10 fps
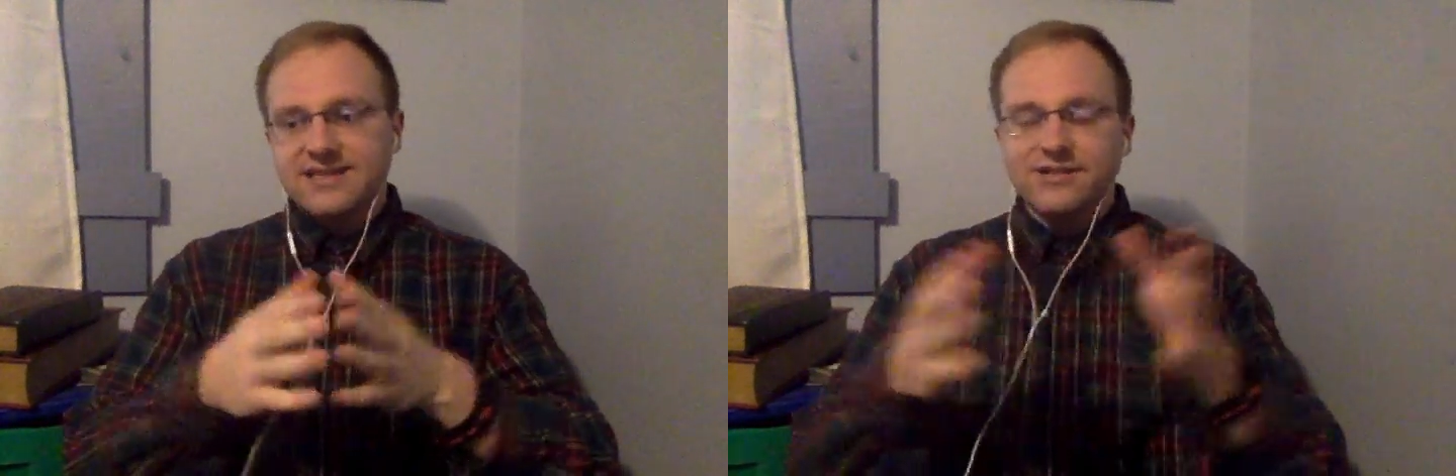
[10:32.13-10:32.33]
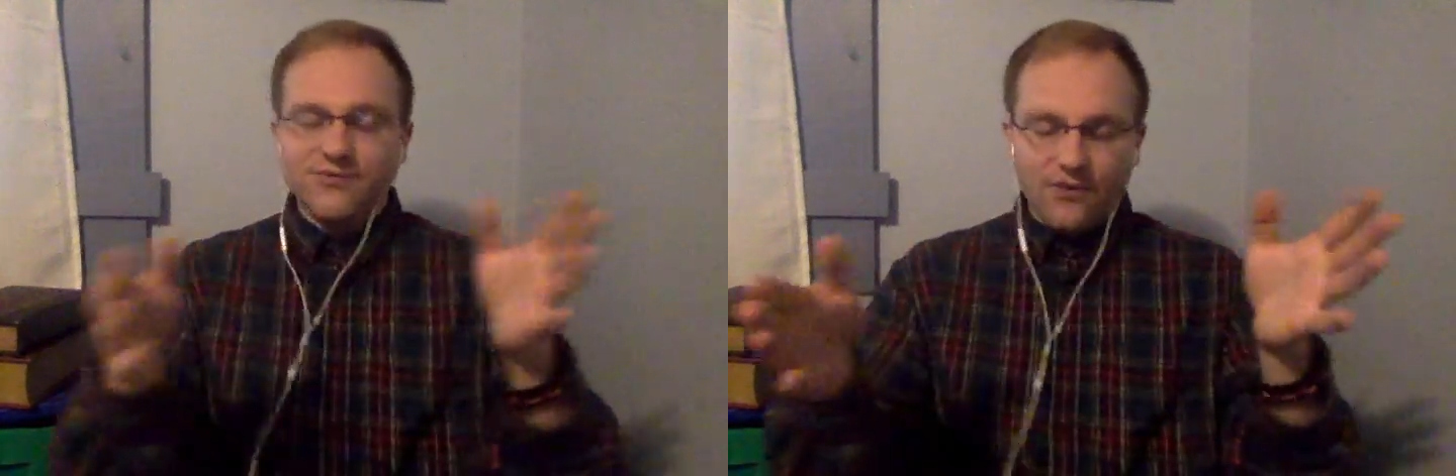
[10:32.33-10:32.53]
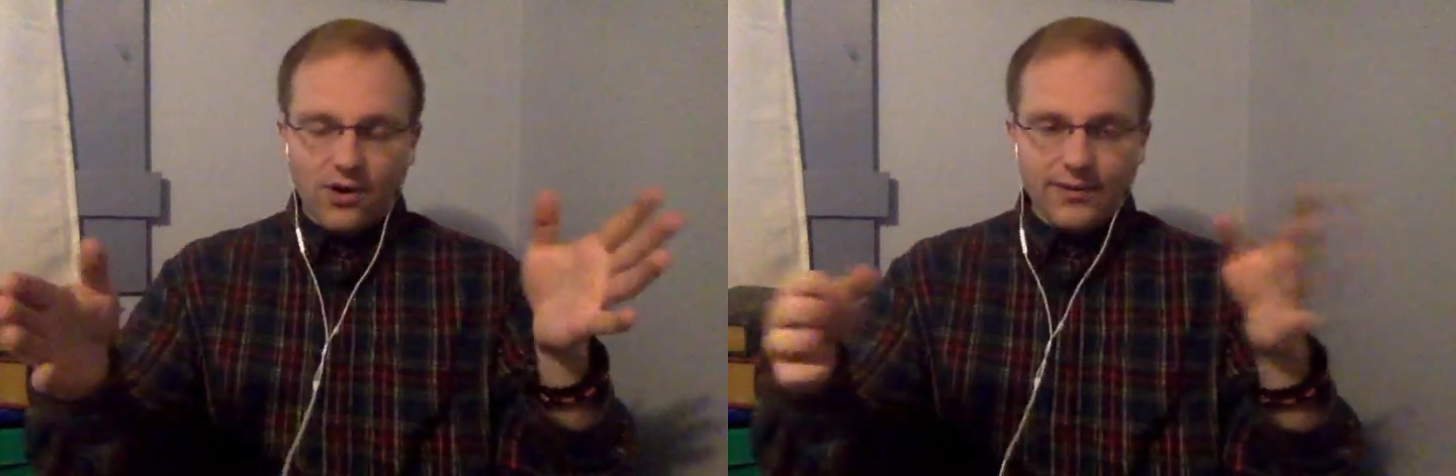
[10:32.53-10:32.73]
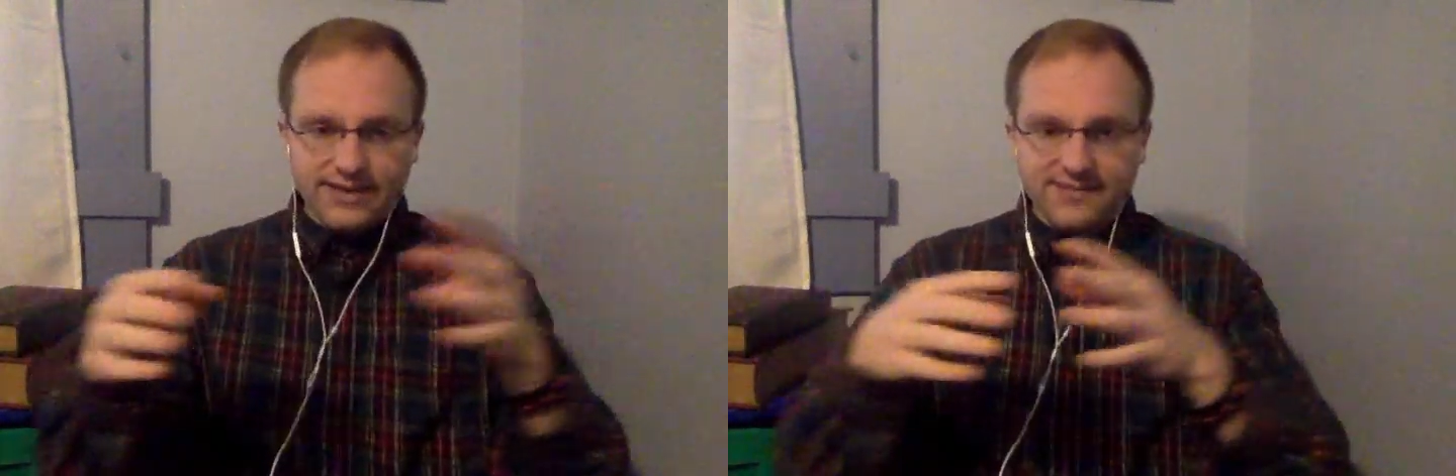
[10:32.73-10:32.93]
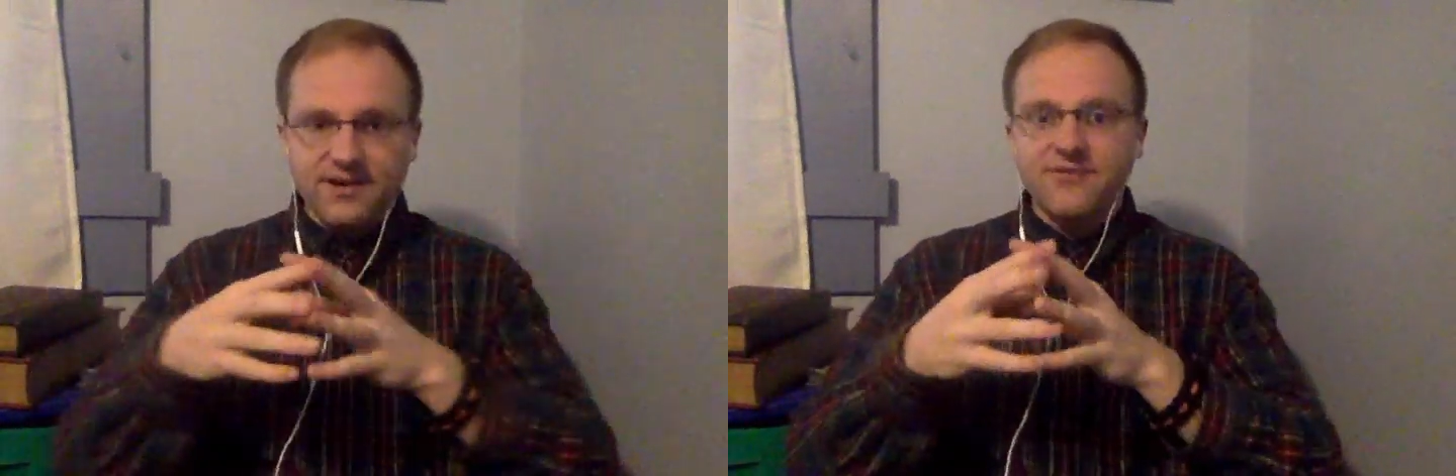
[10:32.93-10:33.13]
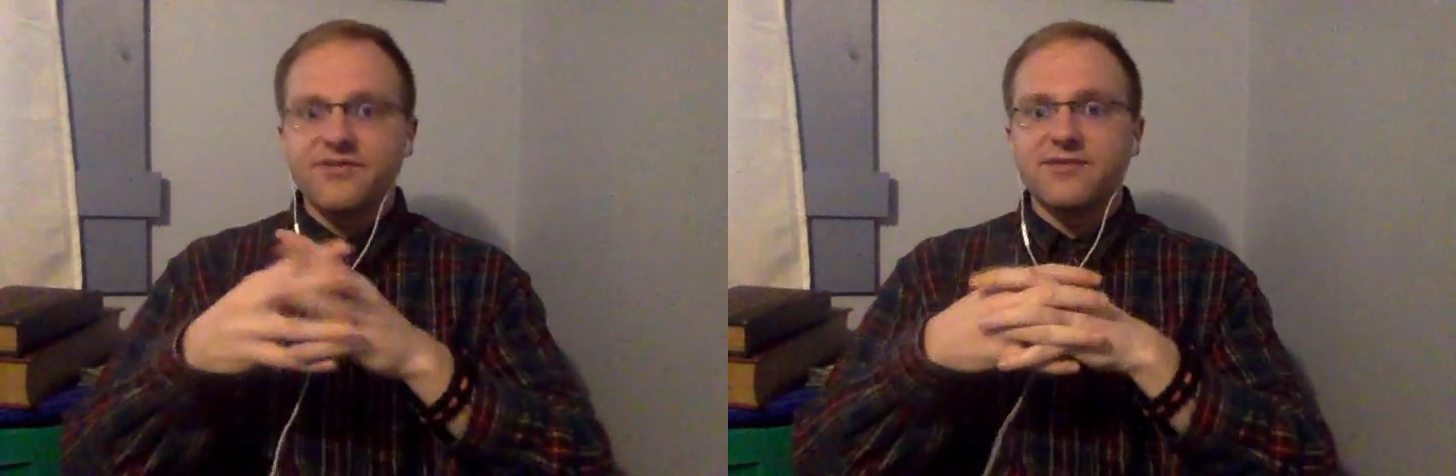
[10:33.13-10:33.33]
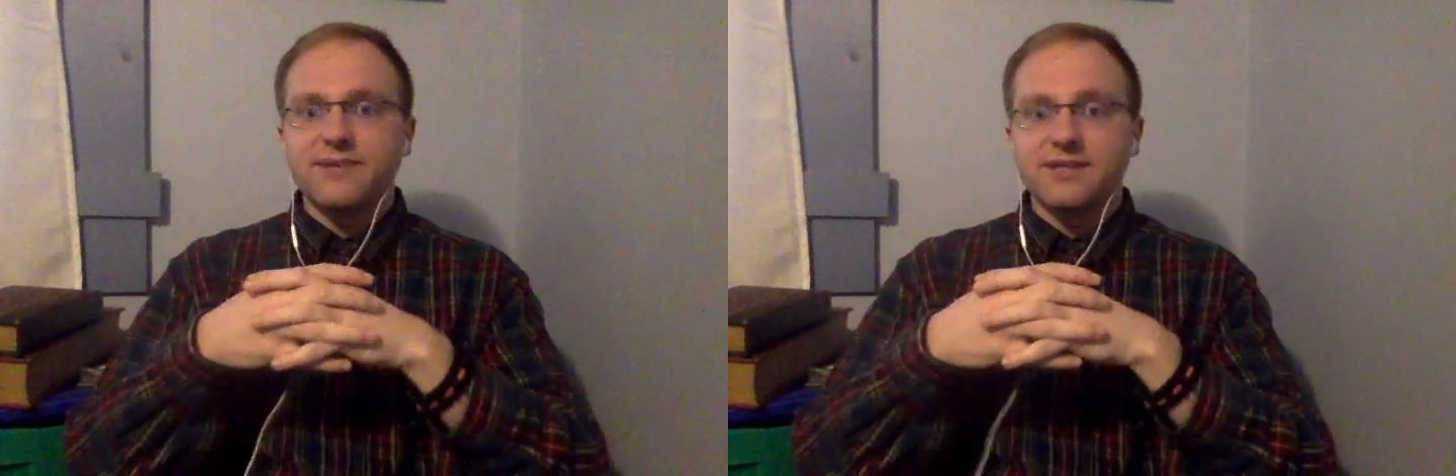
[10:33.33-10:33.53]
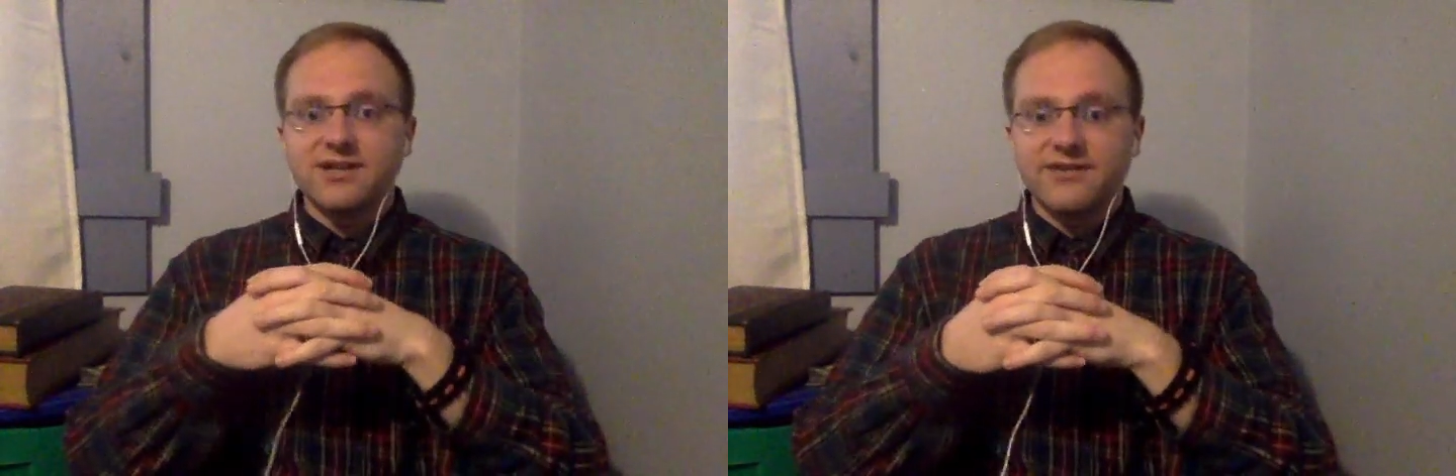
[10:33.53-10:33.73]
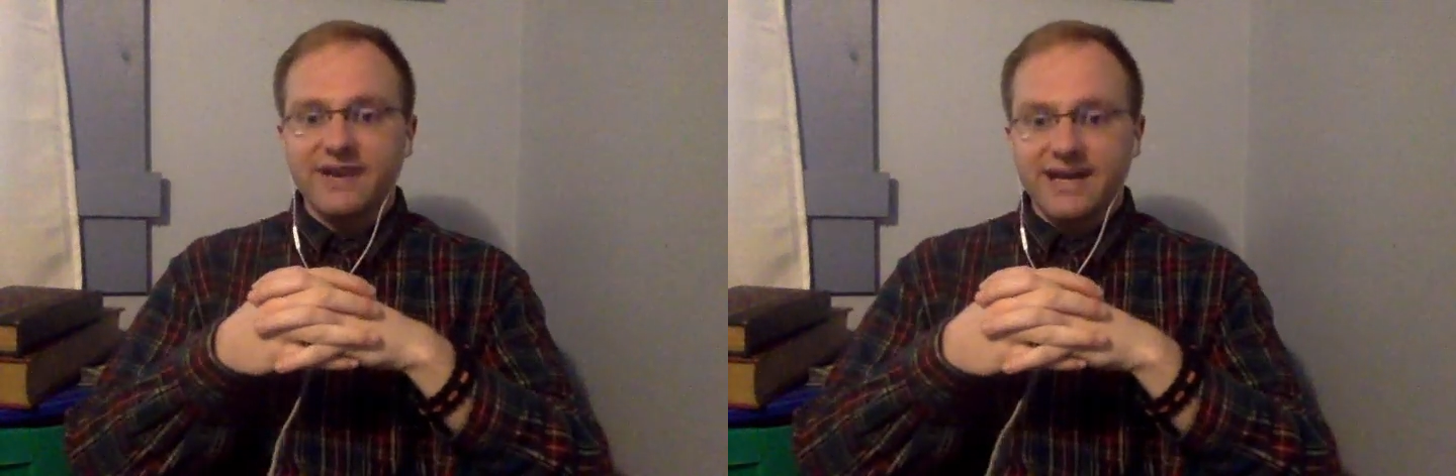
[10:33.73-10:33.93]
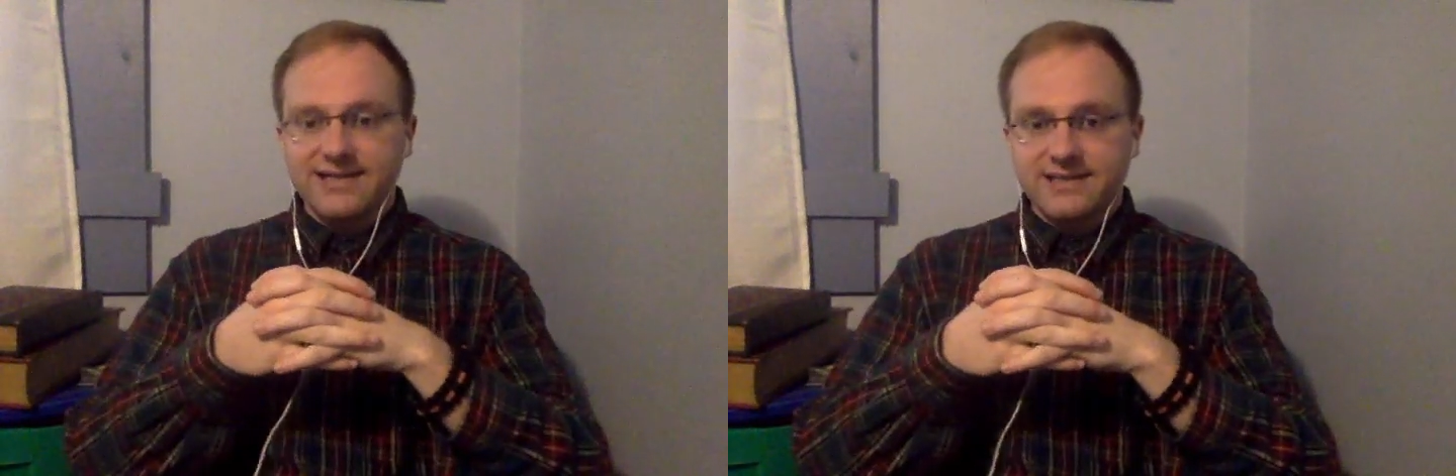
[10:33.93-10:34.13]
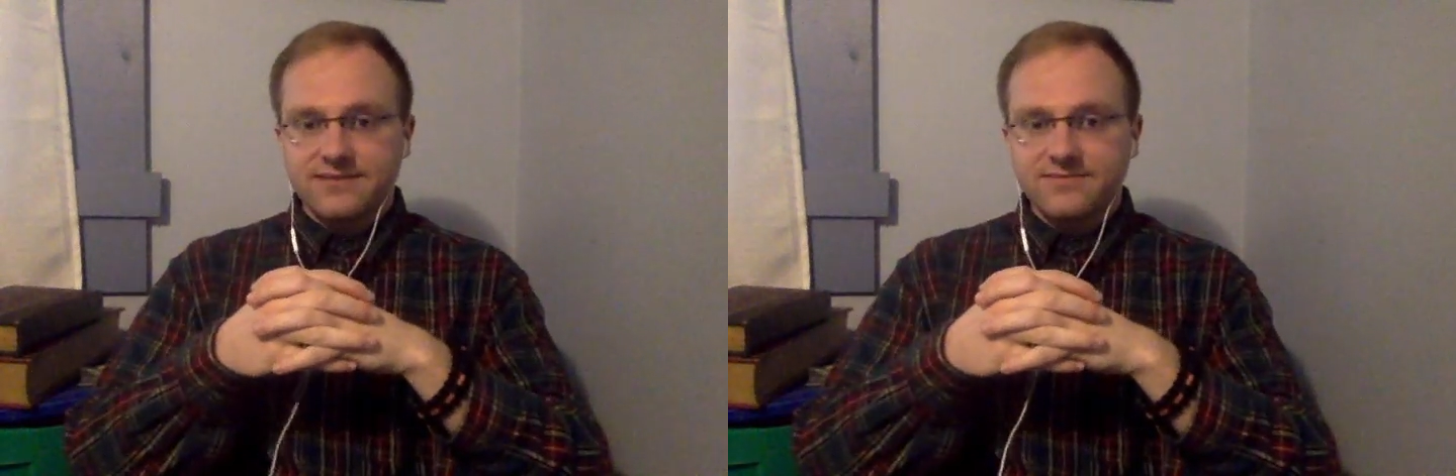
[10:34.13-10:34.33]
it's 4 weeks apart for the Moderna vaccine.